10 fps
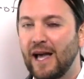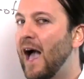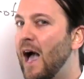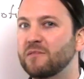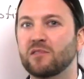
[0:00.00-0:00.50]

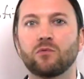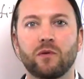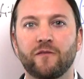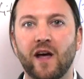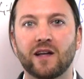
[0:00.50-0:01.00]

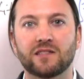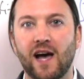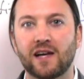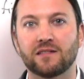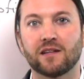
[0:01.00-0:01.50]
Absolutely
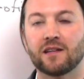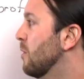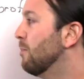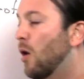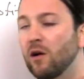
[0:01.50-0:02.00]
fantastic. The
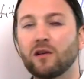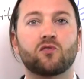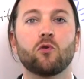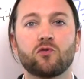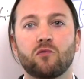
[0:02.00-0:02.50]
blog is
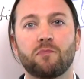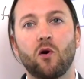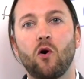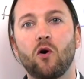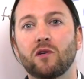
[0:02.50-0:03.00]
crucial
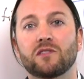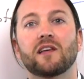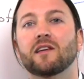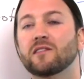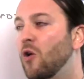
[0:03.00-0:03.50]
because
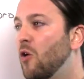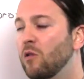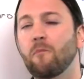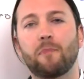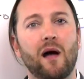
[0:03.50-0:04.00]
it's
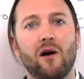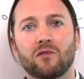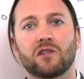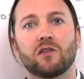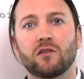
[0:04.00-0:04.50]
all
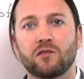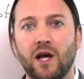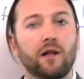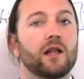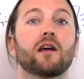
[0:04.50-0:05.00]
about
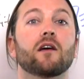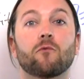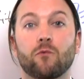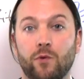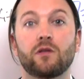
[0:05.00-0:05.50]
telling a
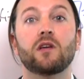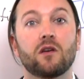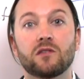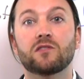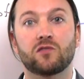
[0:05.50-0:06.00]
really
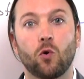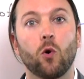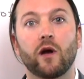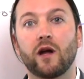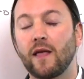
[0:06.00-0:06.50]
good
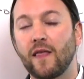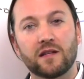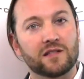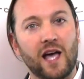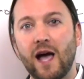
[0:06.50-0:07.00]
story. And that
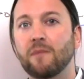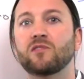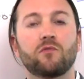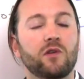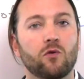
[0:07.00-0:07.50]
is
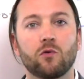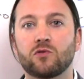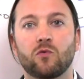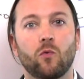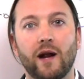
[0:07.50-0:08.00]
absolutely
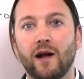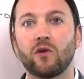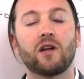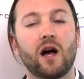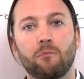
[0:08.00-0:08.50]
crucial to what
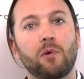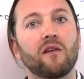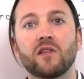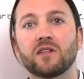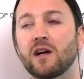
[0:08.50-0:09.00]
every
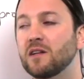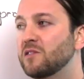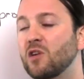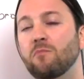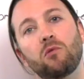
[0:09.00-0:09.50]
nonprofit does,
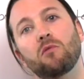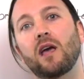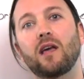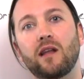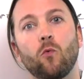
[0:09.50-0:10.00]
is
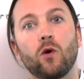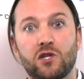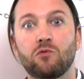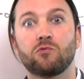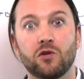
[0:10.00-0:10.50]
communicating
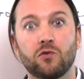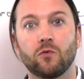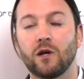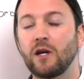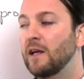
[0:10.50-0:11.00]
what you
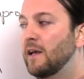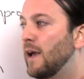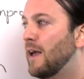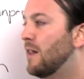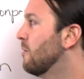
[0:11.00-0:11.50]
do.
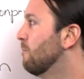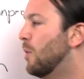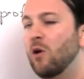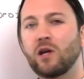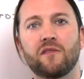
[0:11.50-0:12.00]
And the
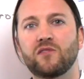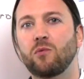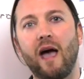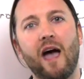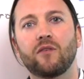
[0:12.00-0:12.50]
blog gives you
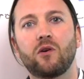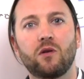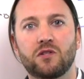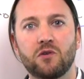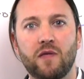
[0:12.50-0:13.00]
an avenue
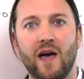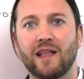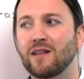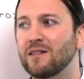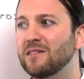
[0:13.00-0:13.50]
to do
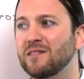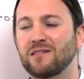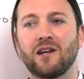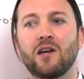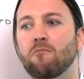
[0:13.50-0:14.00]
that that
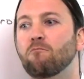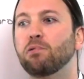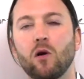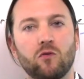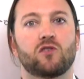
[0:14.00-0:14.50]
doesn't
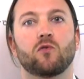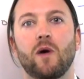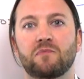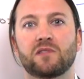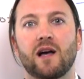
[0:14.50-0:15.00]
bloat your
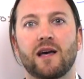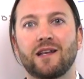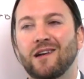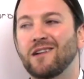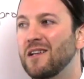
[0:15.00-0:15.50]
website,
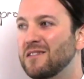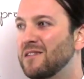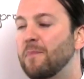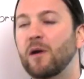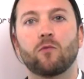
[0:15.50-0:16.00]
and it doesn't
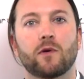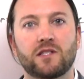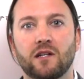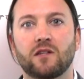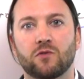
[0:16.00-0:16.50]
appear
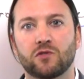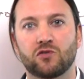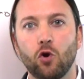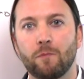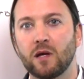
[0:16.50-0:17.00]
redundant or
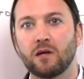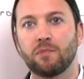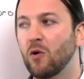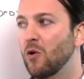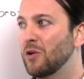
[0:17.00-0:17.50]
stupid,
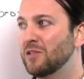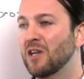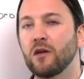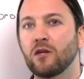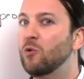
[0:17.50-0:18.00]
because
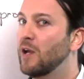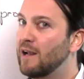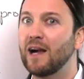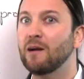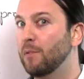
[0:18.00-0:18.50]
you can
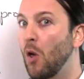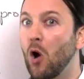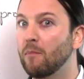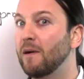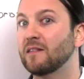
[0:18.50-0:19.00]
kind of
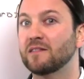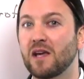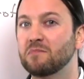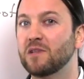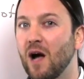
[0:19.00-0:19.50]
blog about the
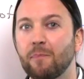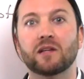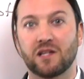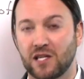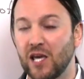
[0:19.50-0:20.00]
same
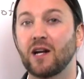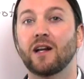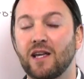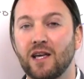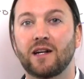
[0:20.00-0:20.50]
topics again and
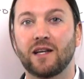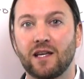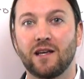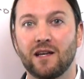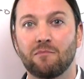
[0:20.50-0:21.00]
again and
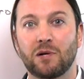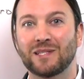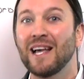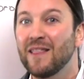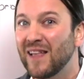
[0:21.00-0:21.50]
again,
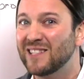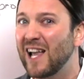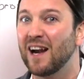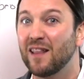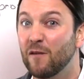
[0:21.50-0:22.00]
because that's
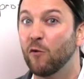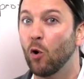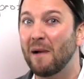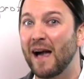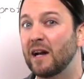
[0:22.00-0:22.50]
kind of the
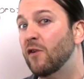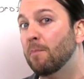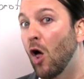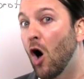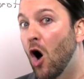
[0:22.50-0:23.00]
format of a
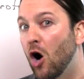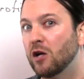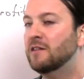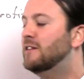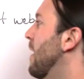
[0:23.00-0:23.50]
blog.
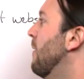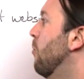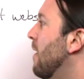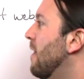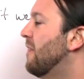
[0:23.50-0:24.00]

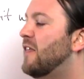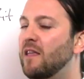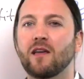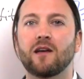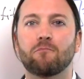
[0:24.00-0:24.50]
While I
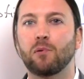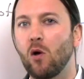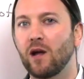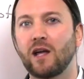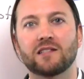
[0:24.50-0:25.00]
think that
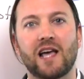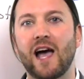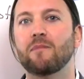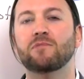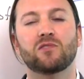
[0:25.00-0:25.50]
blogging is
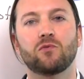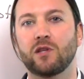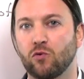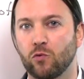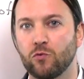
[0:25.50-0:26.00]

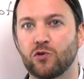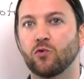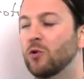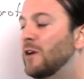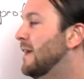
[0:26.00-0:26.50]
absolutely
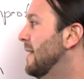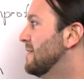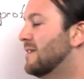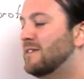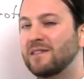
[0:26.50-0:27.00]
crucial,
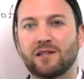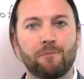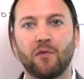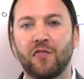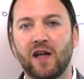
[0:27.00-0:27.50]
it's a
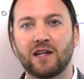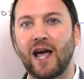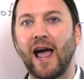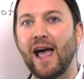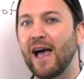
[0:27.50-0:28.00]
simple thing to
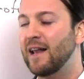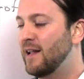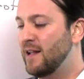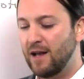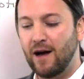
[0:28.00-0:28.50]
add,
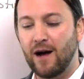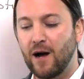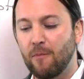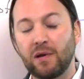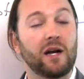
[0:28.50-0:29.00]

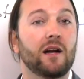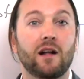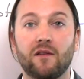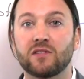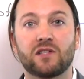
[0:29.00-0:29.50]
but in and
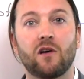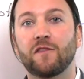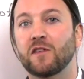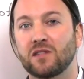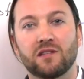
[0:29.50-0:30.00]
of itself
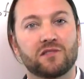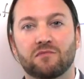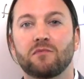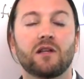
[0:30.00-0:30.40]
is